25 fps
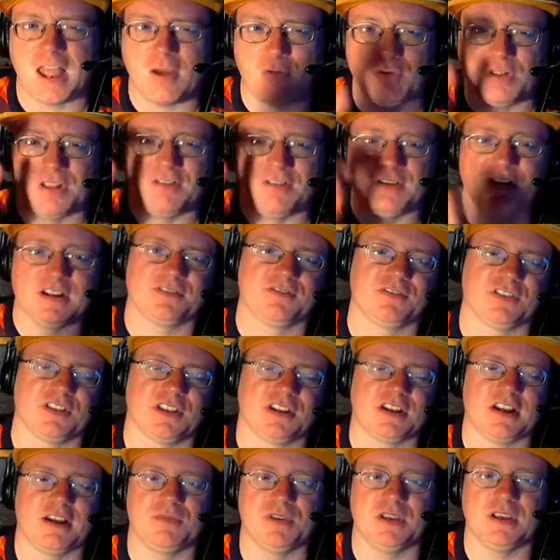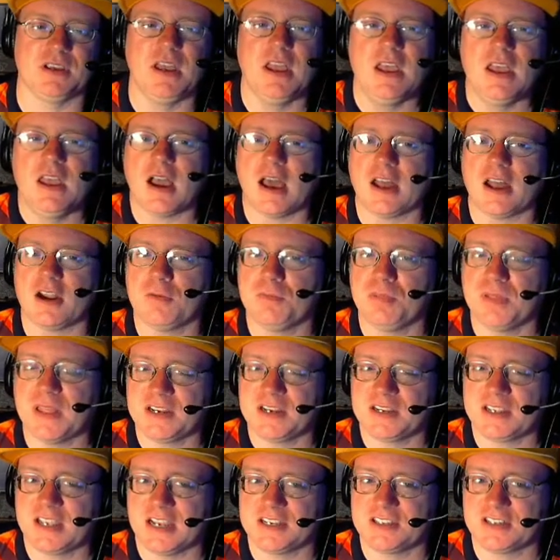we'll leave it for the time being. I don't plan
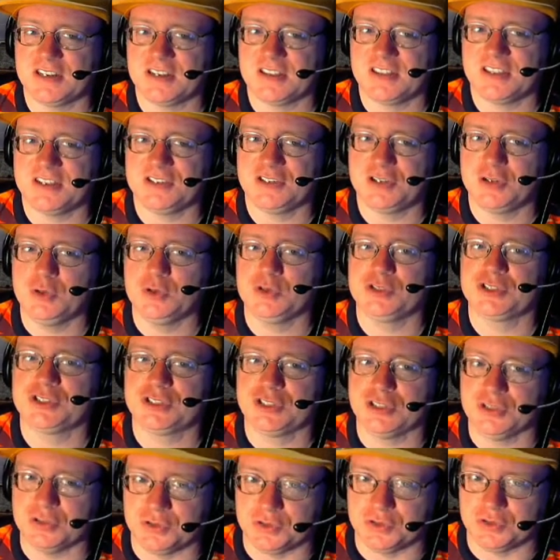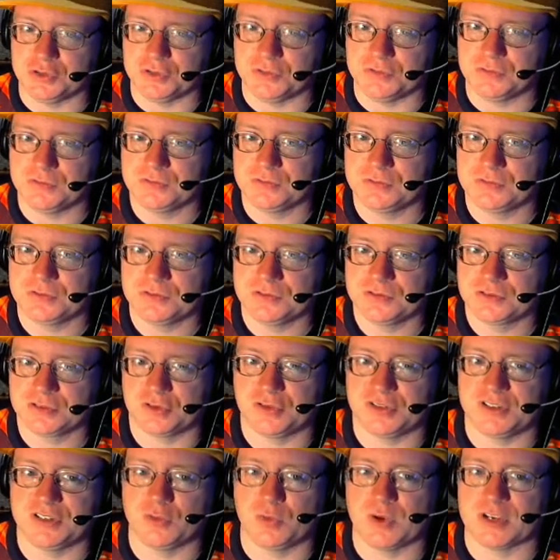to catch anything too soon, so I
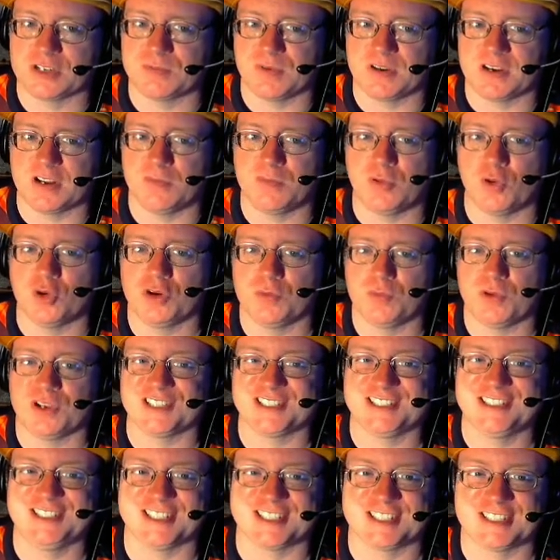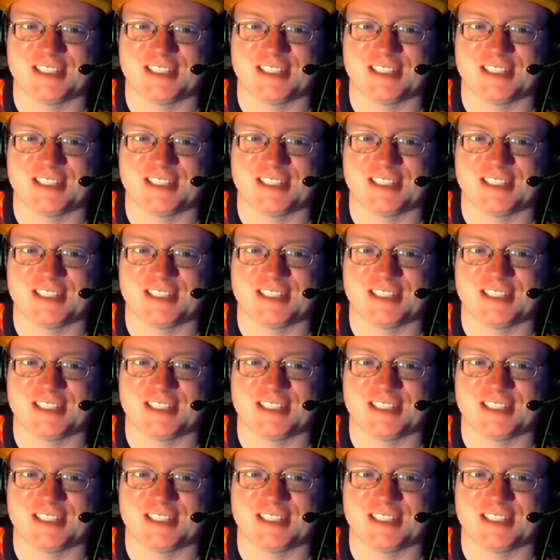don't need to waste money on Pokeballs just